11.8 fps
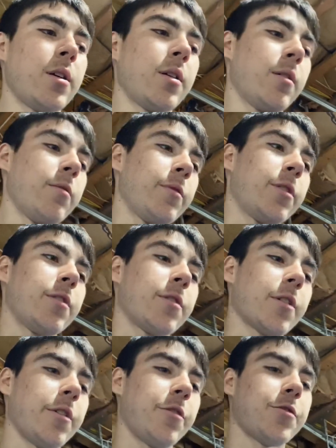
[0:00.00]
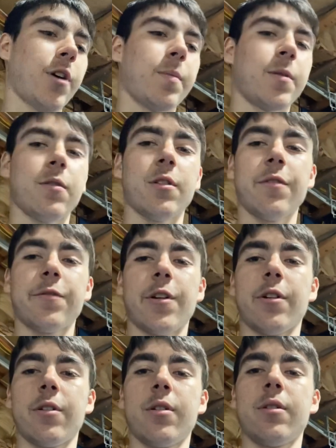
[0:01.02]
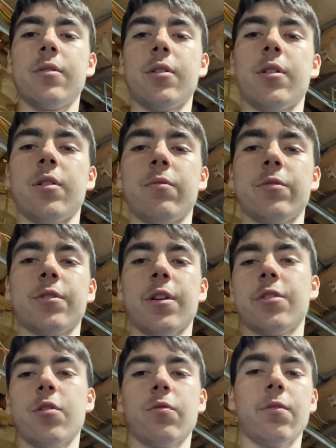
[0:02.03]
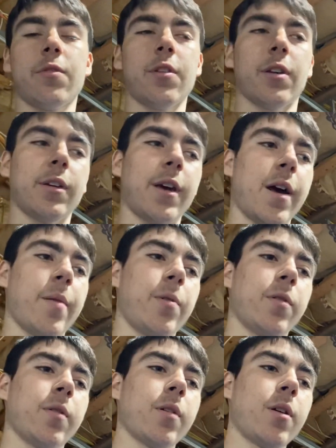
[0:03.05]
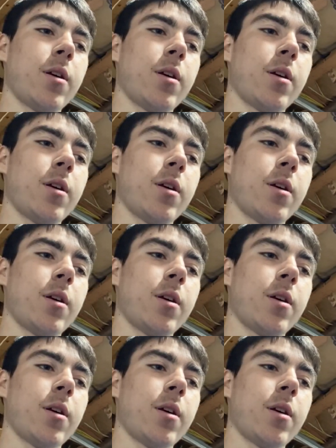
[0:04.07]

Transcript: We could have dropped a lifter, which I don't think happened,